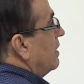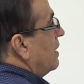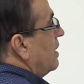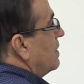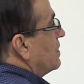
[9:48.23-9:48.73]

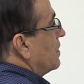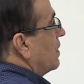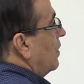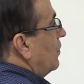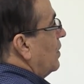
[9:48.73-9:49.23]
T is
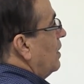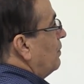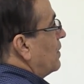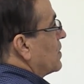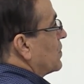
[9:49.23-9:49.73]
equal 1
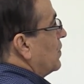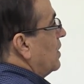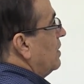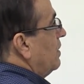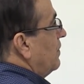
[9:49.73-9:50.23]
plus
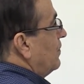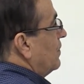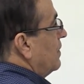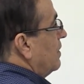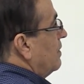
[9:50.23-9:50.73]
1
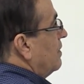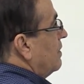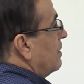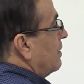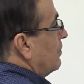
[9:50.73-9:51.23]

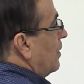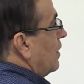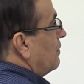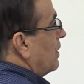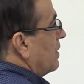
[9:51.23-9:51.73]

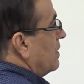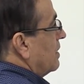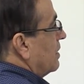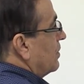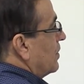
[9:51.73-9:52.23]
divided by
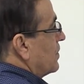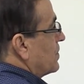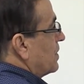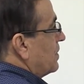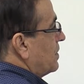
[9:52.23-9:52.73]

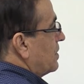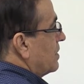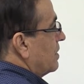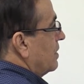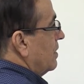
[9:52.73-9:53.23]
36.